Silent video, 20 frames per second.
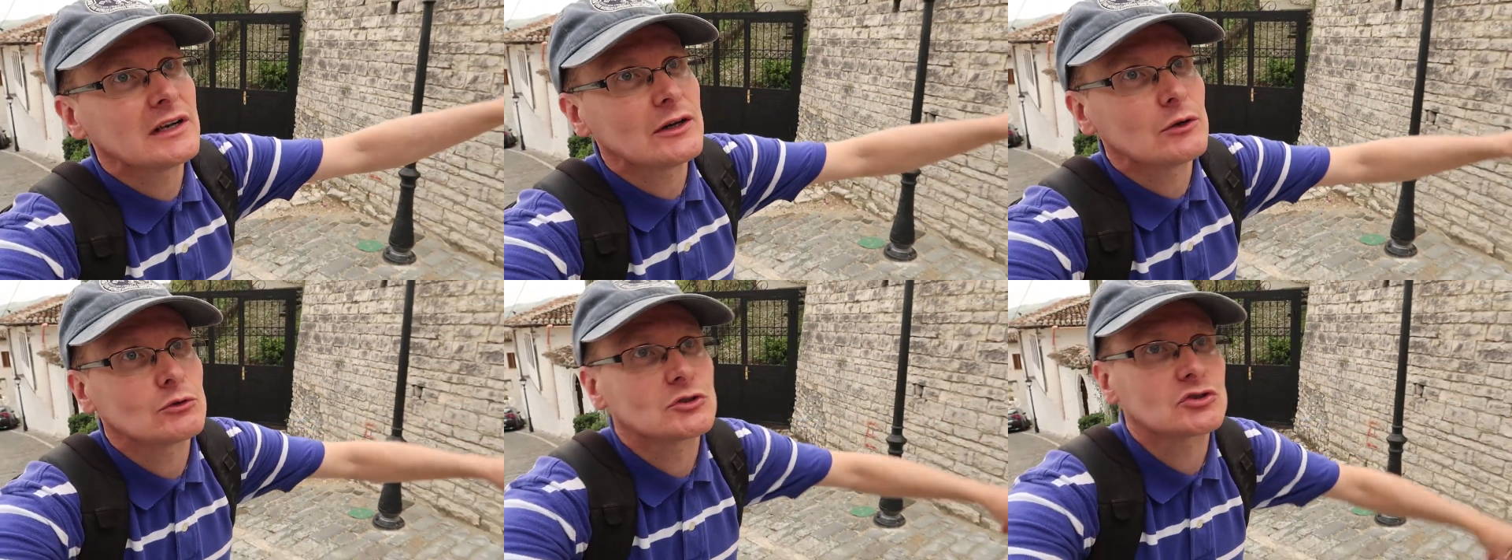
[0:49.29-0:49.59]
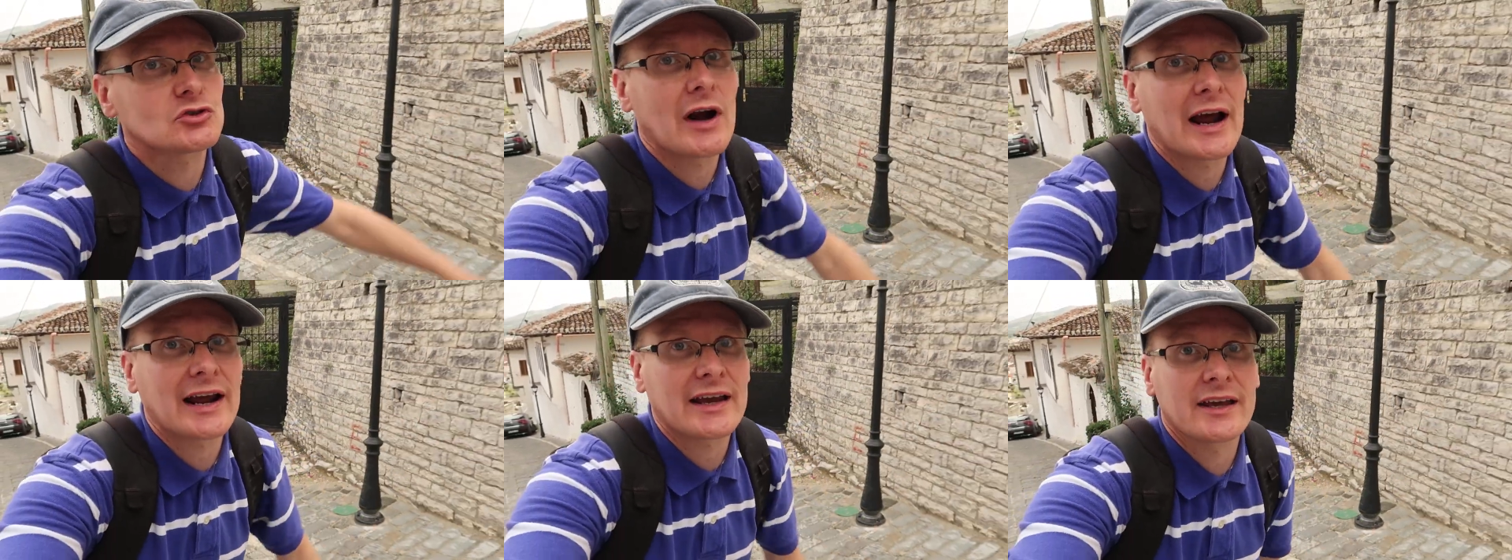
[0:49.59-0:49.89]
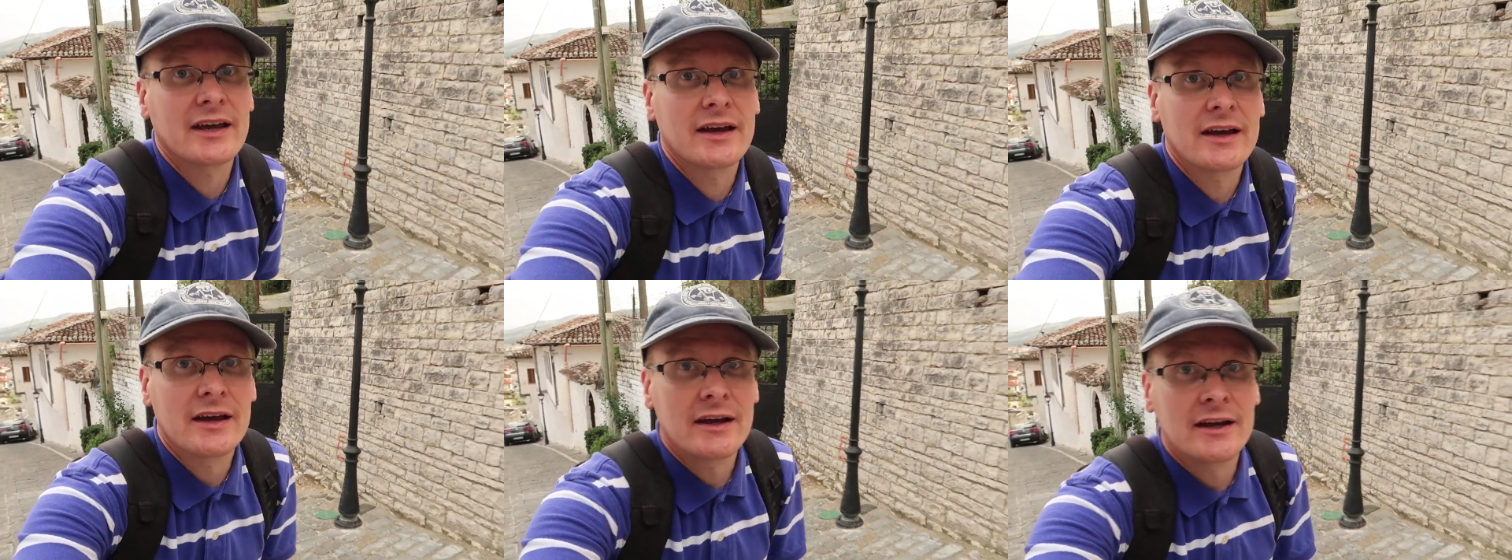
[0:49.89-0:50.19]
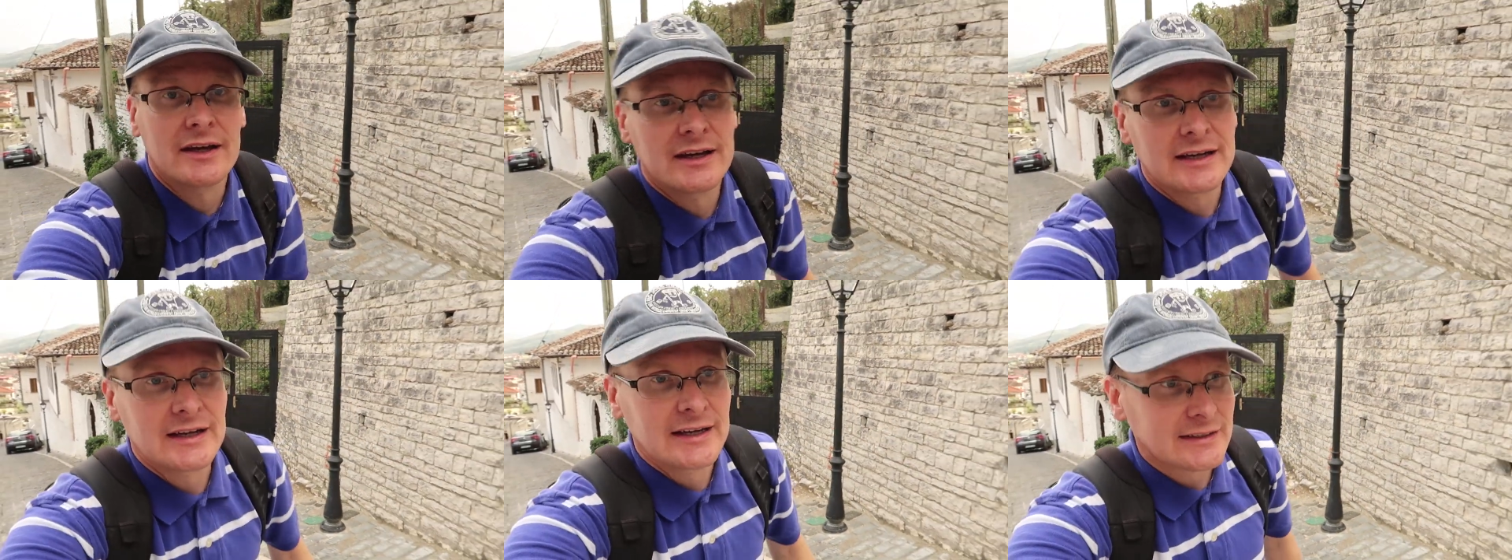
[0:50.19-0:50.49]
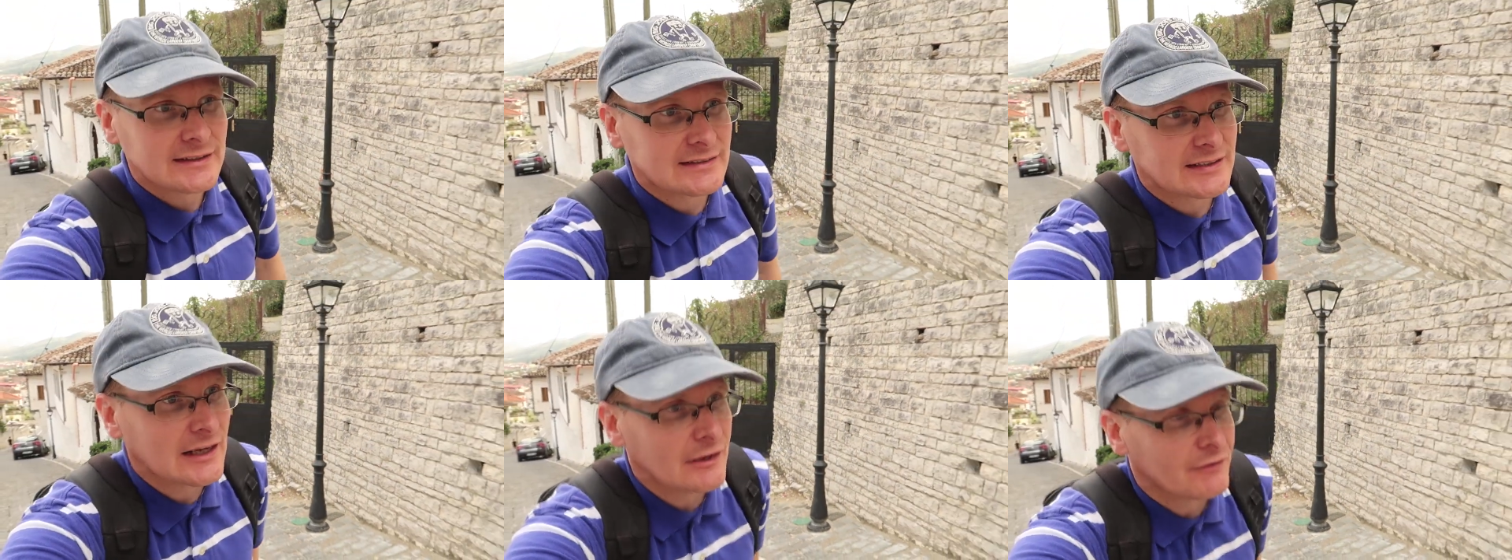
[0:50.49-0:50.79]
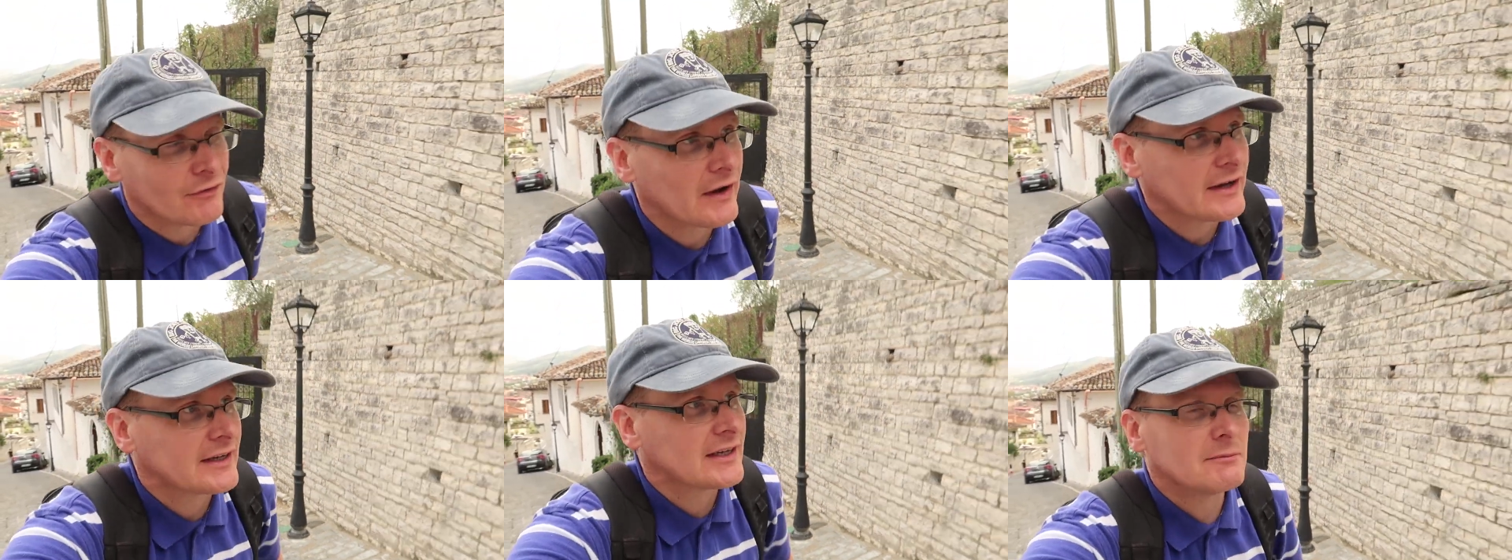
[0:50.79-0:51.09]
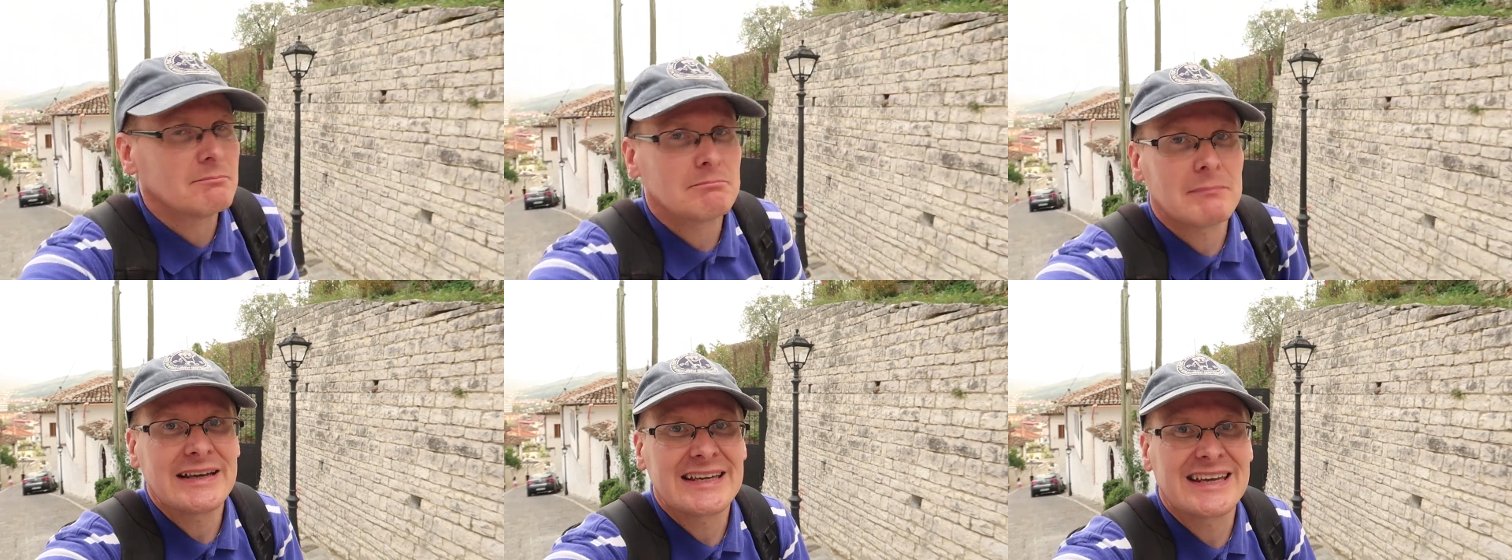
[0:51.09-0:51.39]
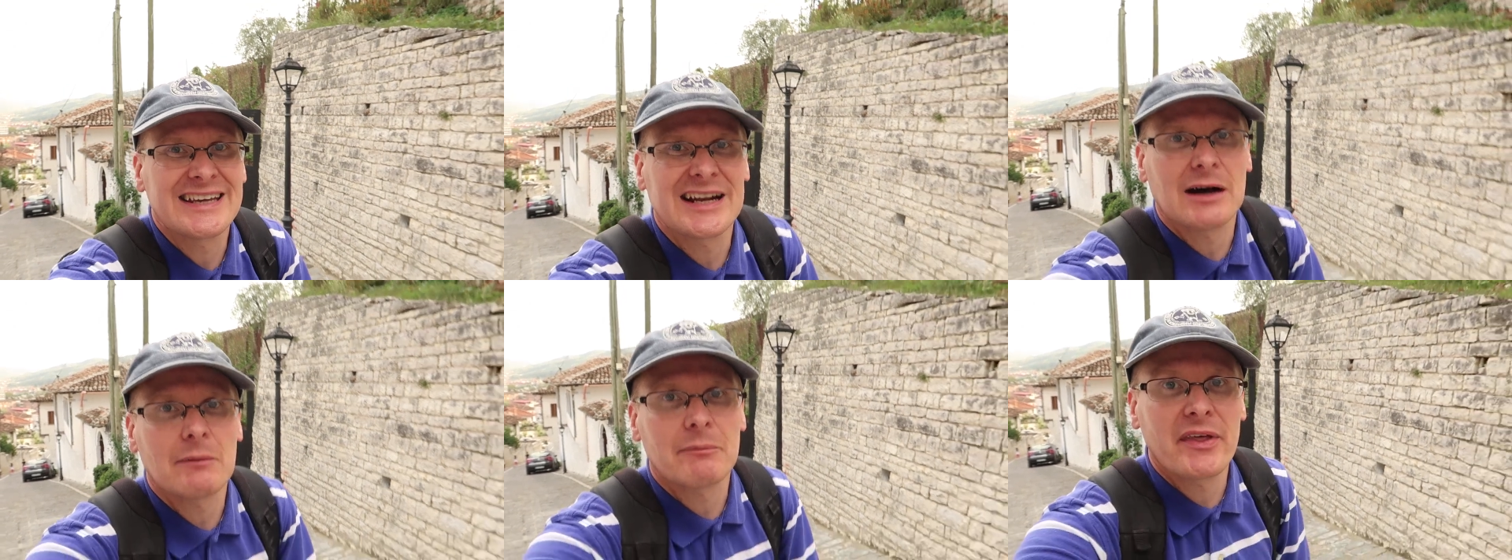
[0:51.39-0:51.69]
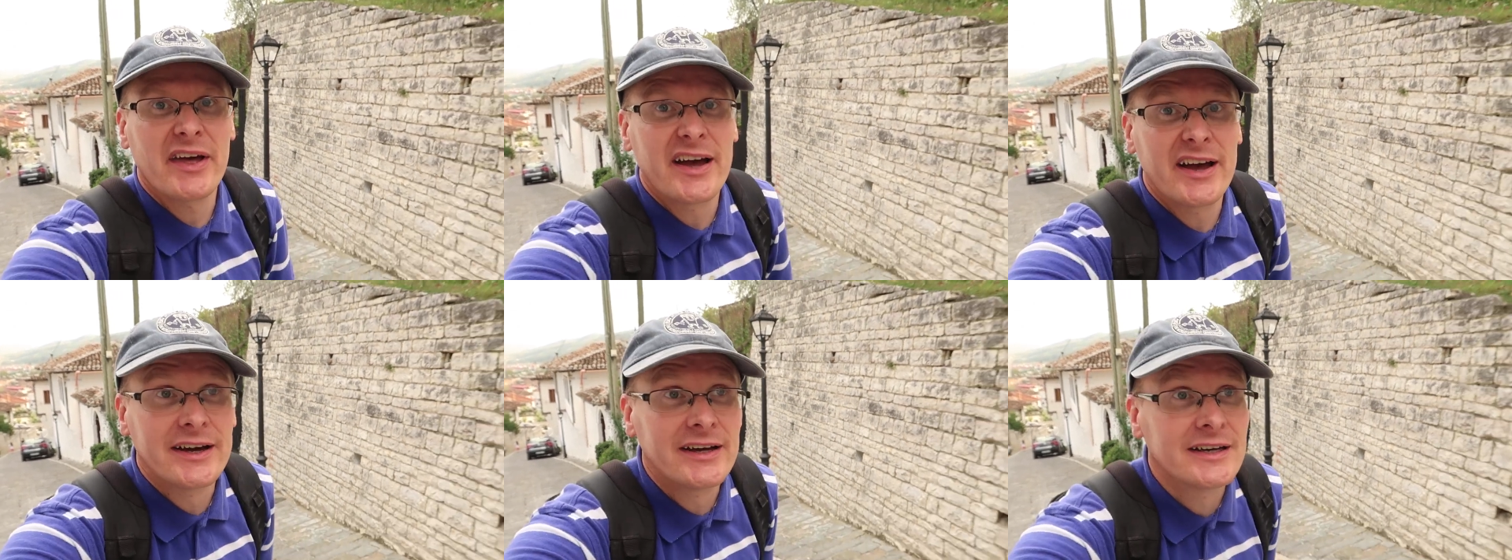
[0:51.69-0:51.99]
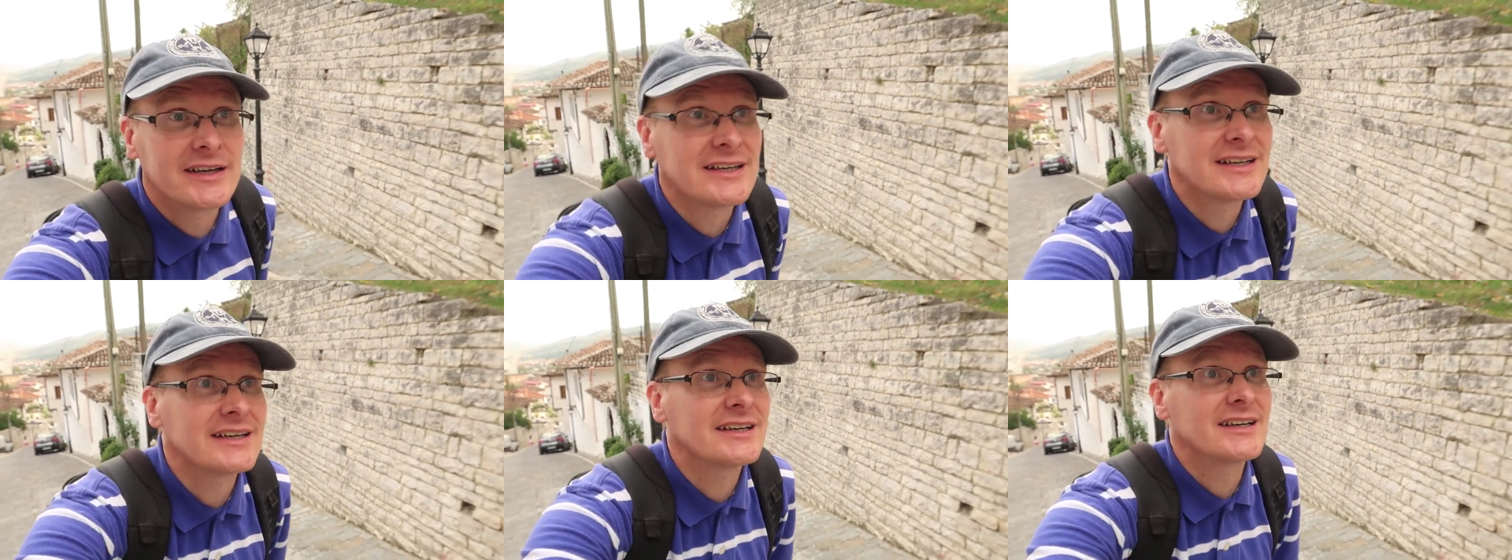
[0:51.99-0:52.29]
a little track to see if I can make it up there.